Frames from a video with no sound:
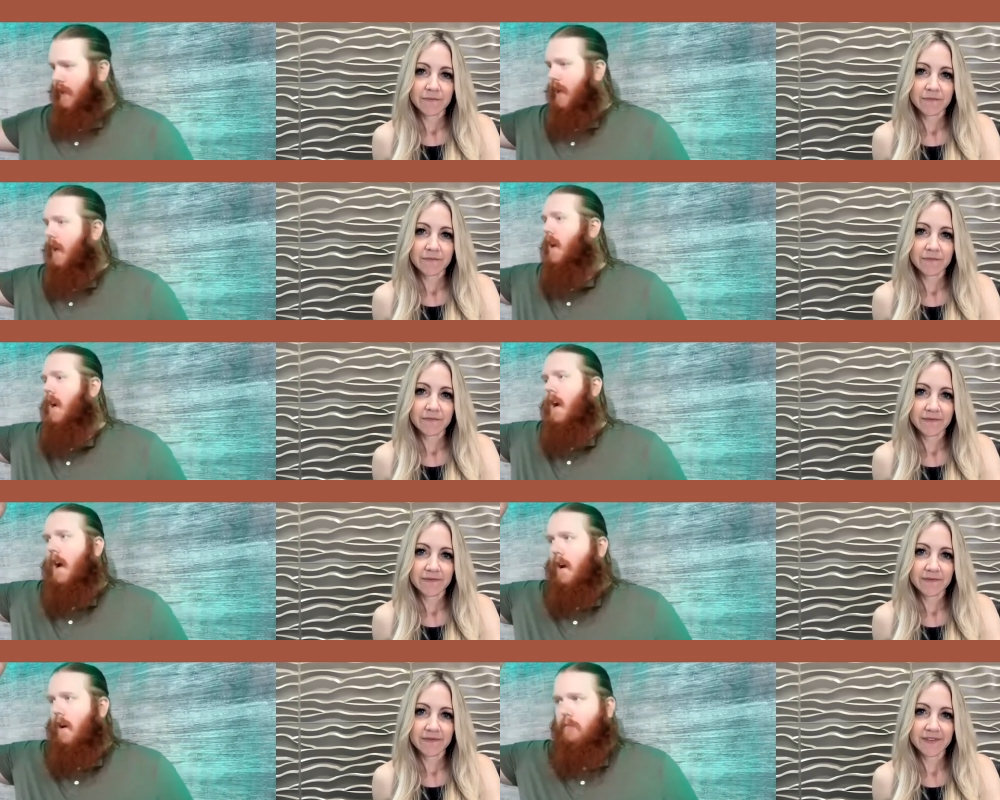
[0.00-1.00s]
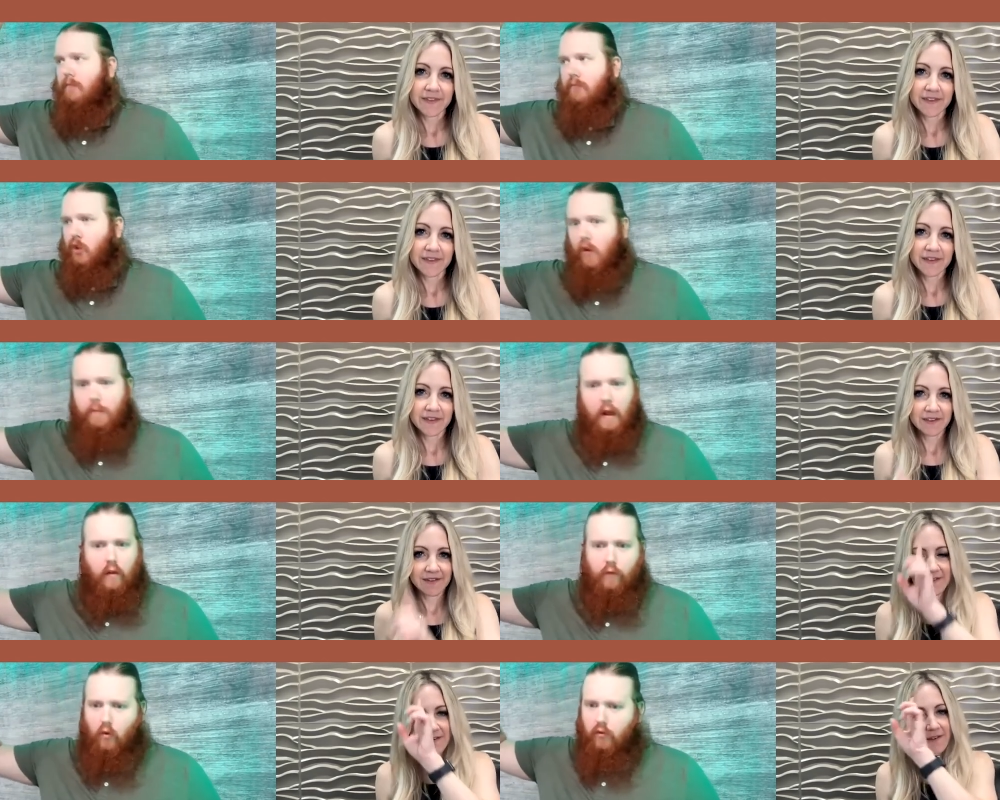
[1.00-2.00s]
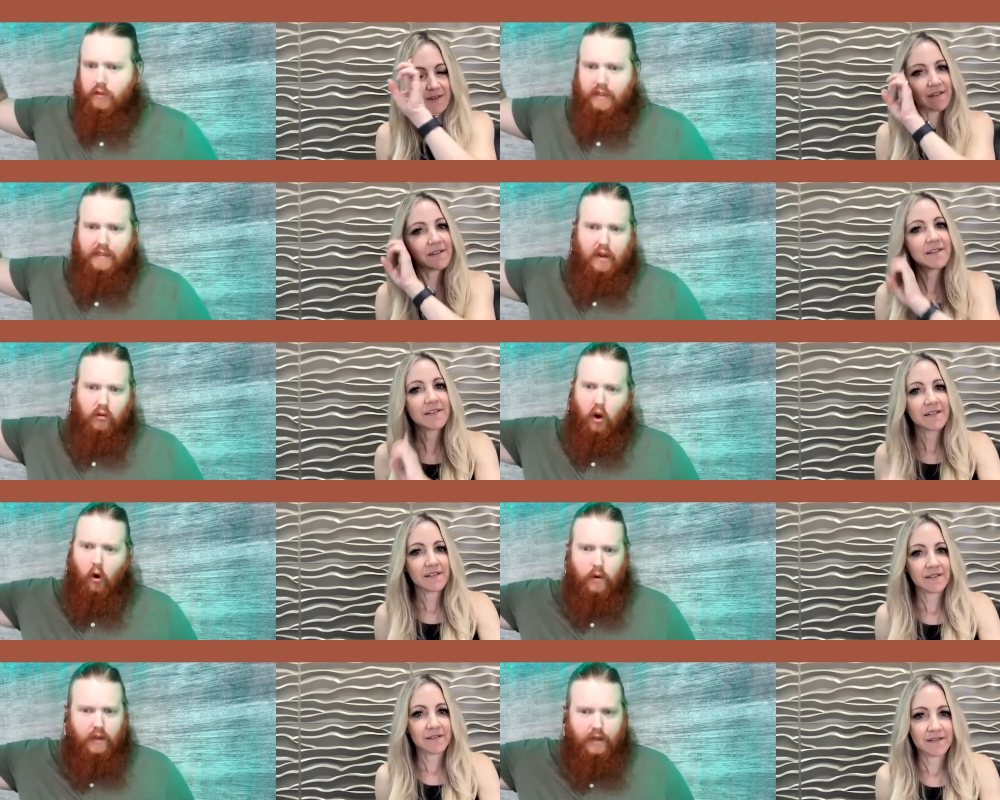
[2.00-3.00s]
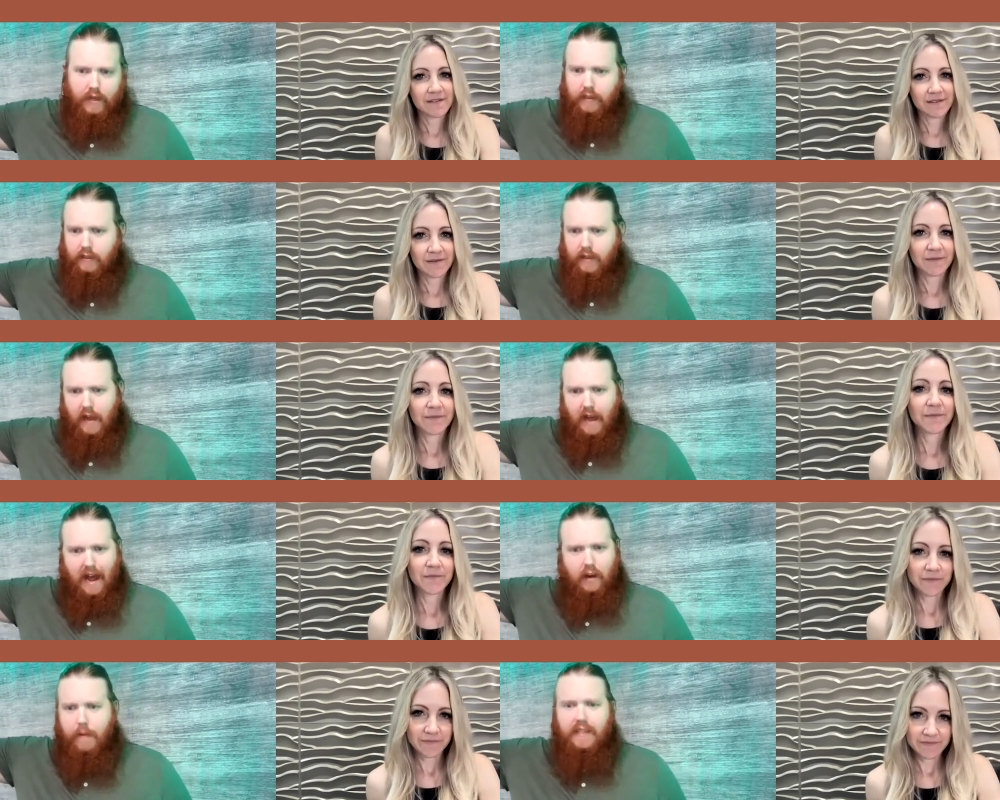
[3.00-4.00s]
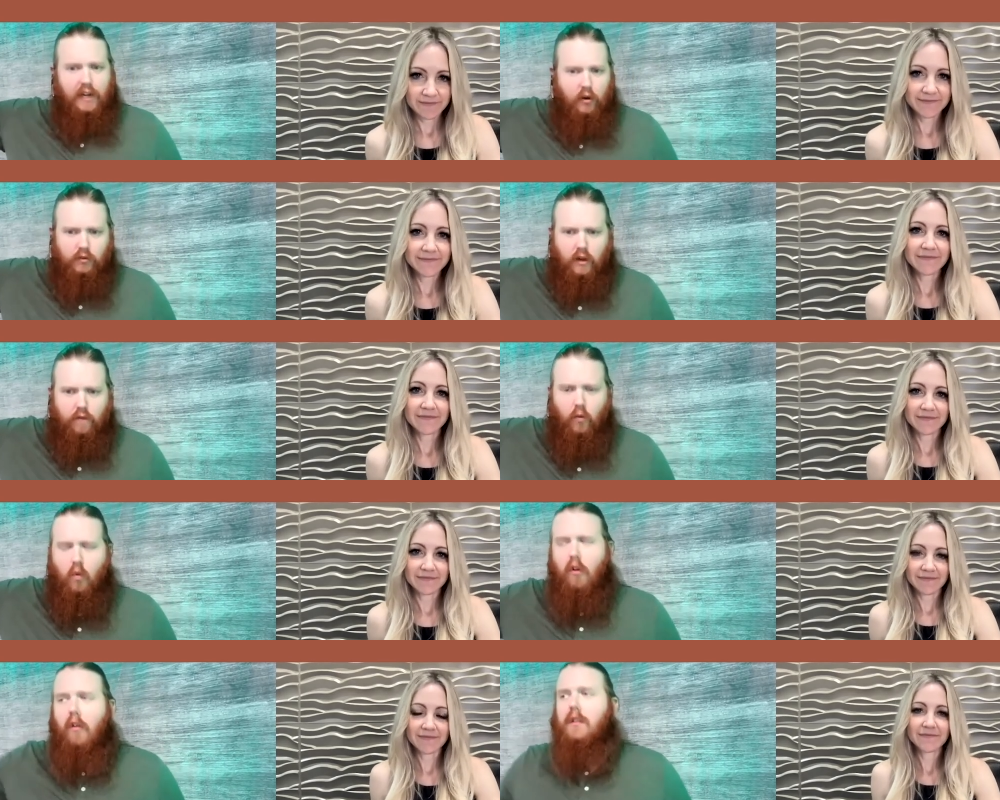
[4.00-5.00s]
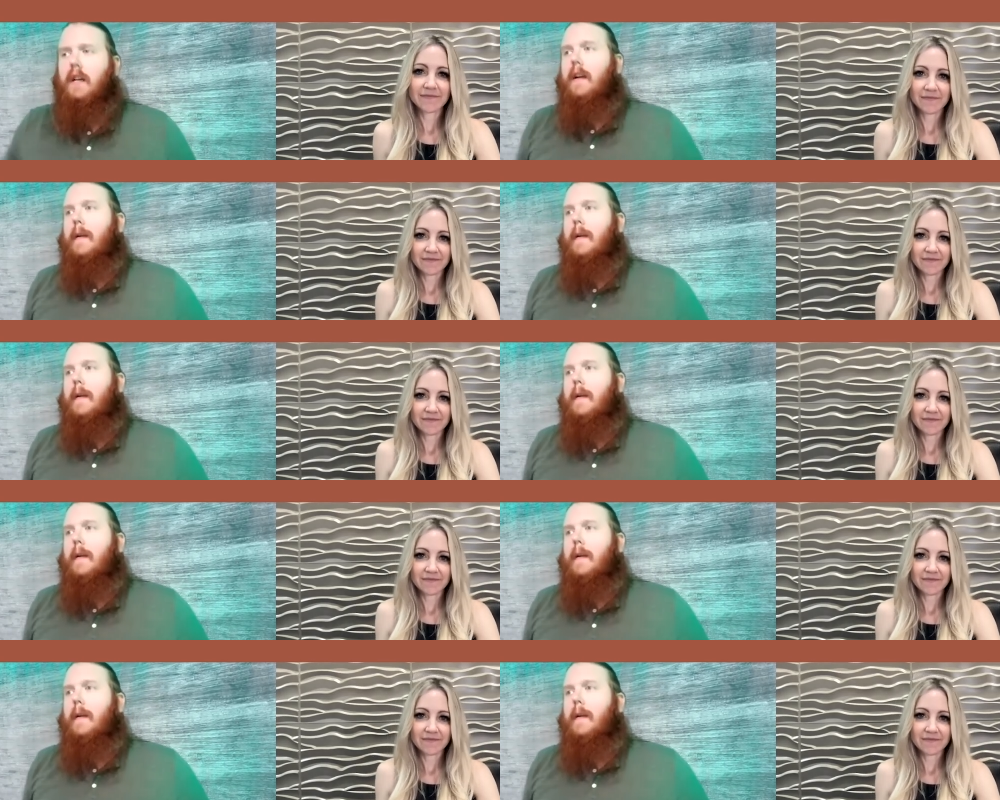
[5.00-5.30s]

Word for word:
Speaker 1: the um, jordan belforts the dale carnegies the og mandinos of the world